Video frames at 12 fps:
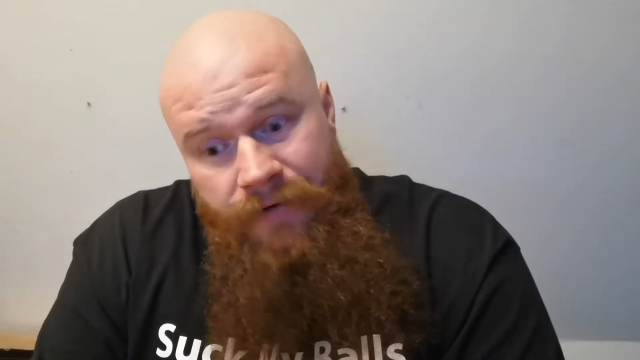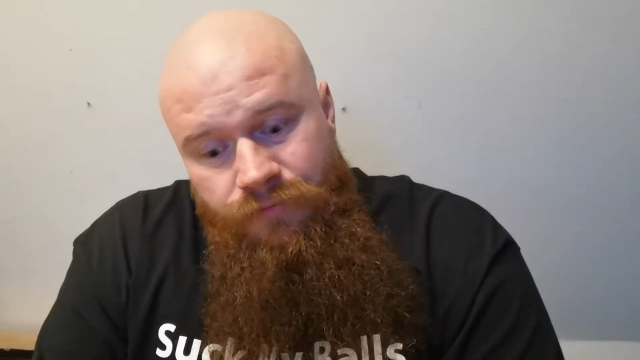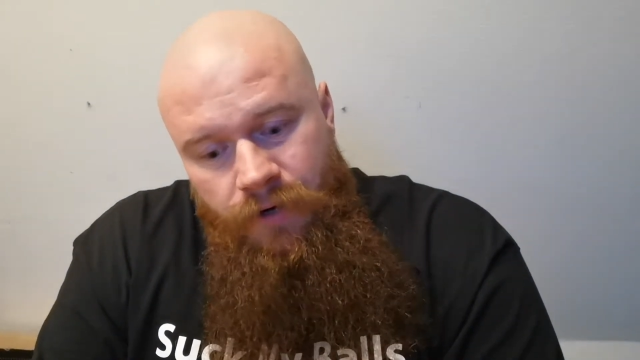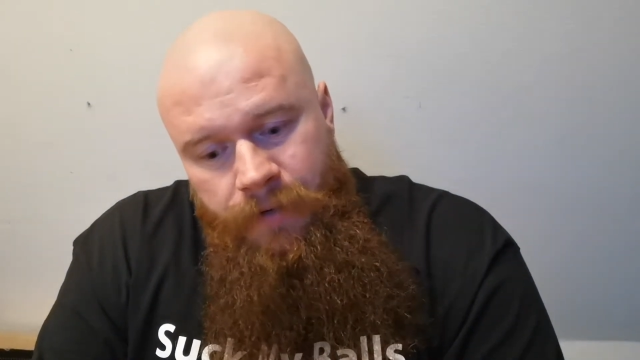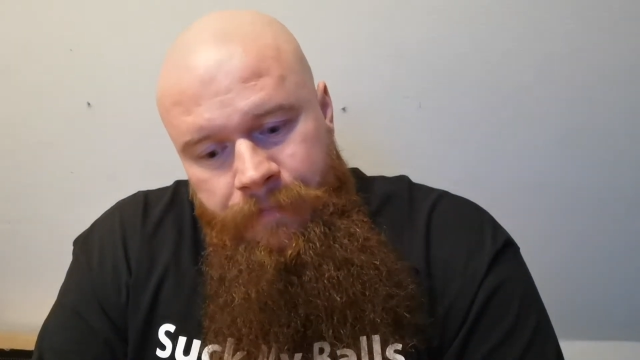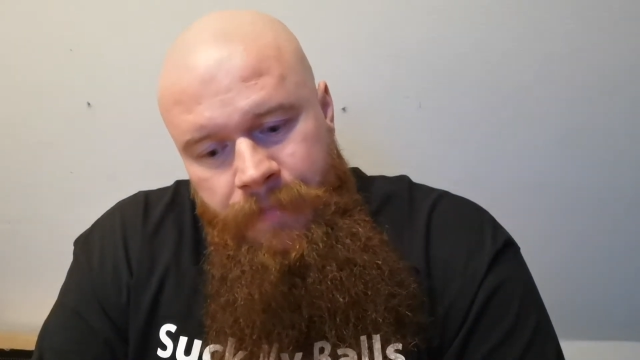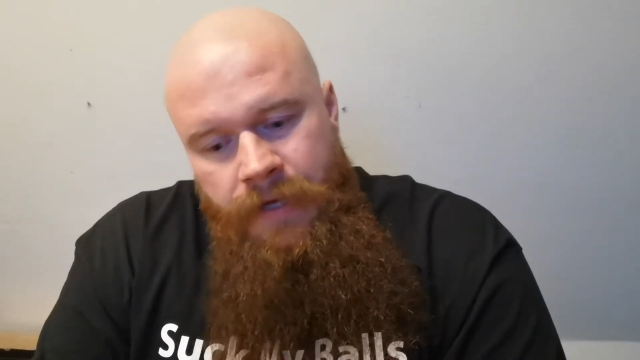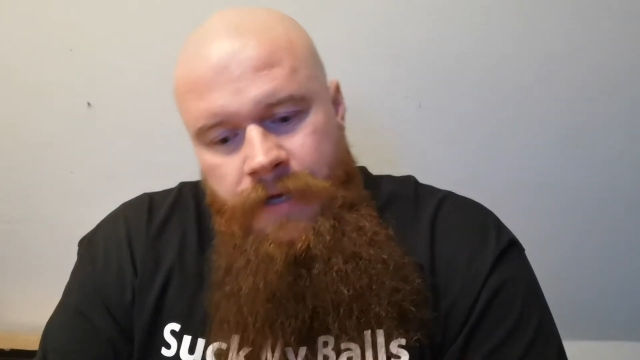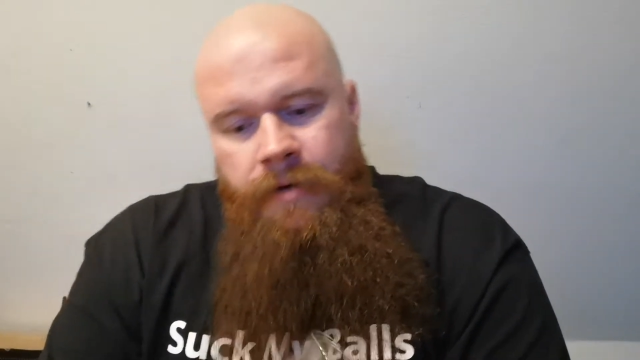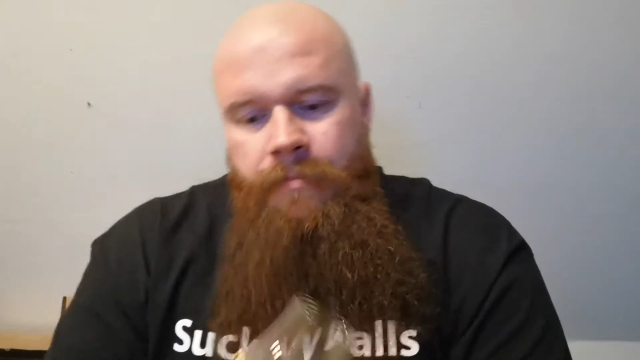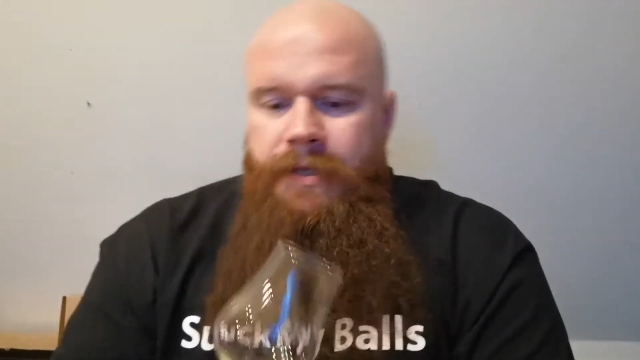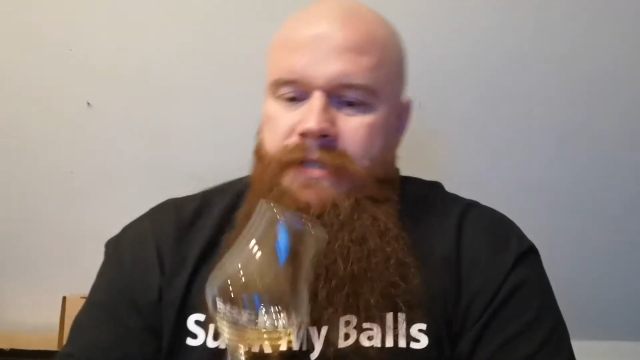rum,
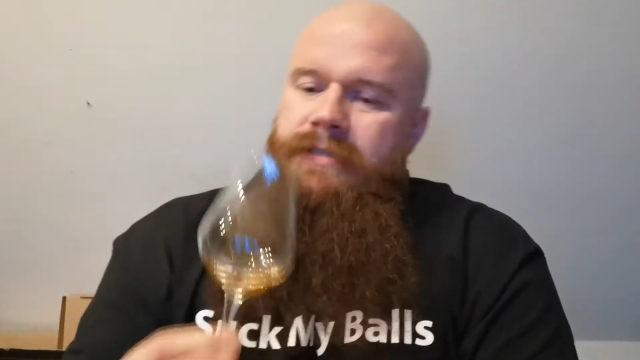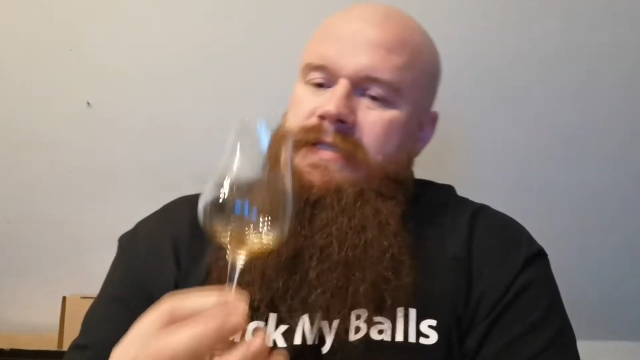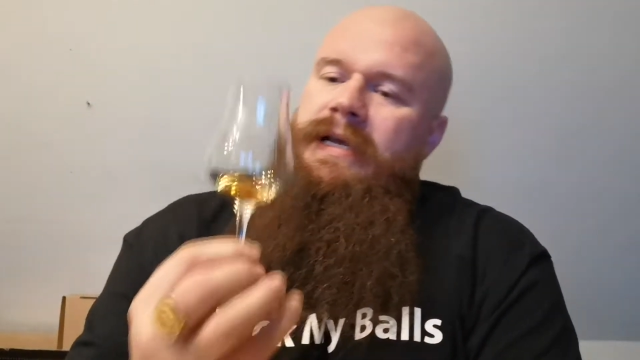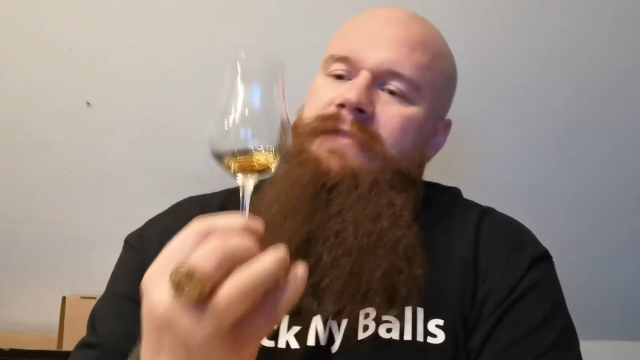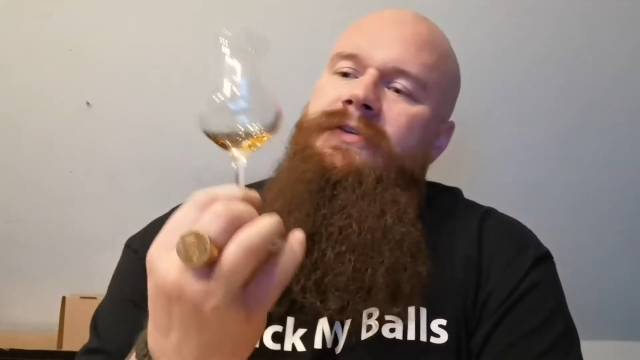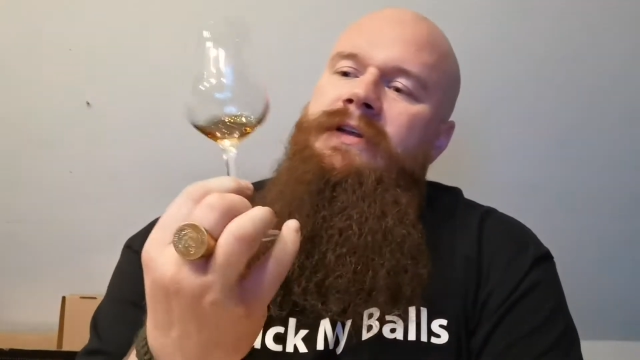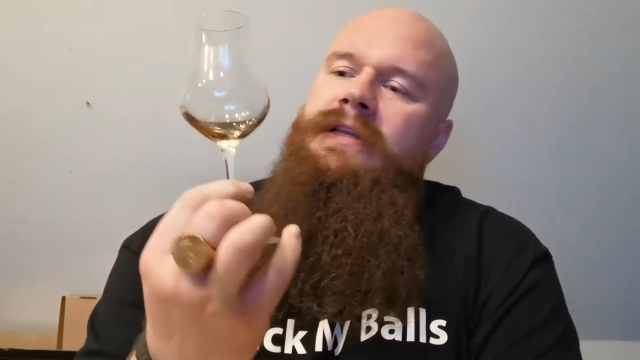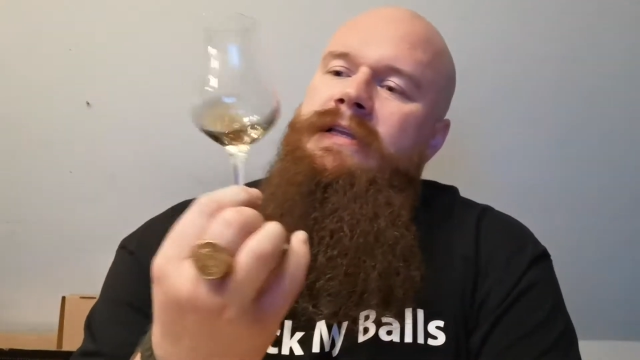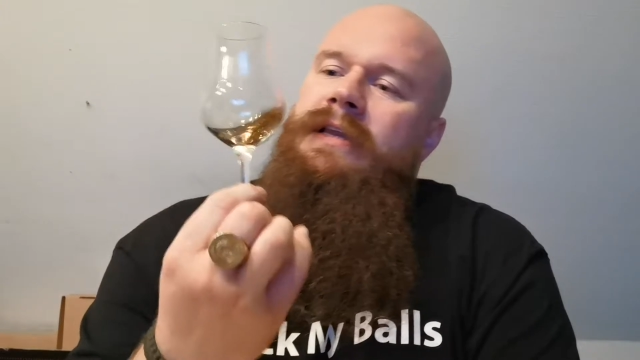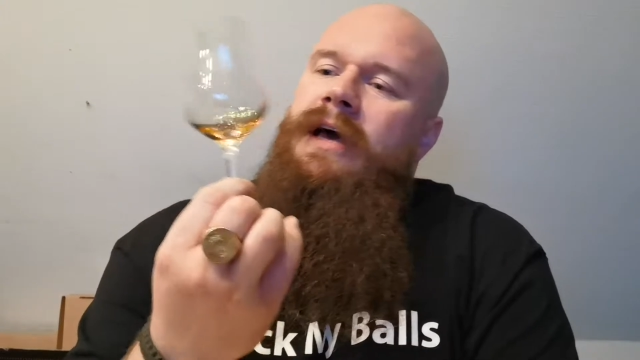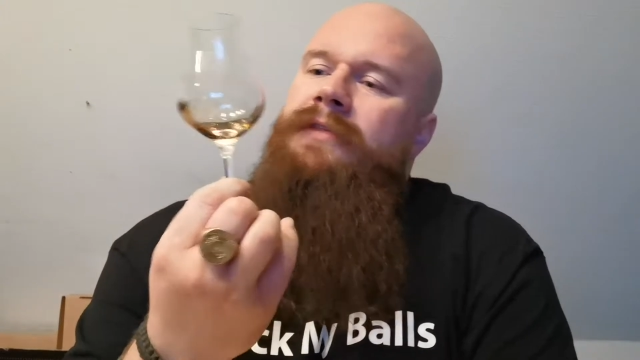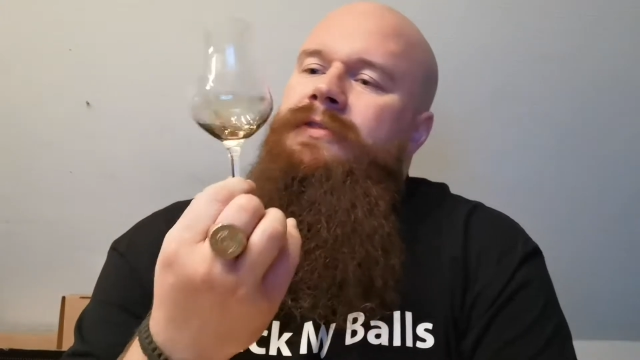but it's
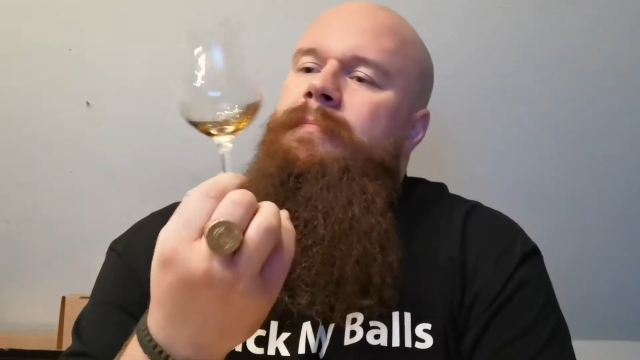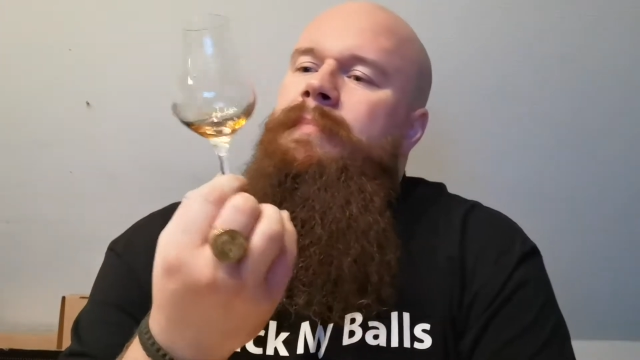definitely not the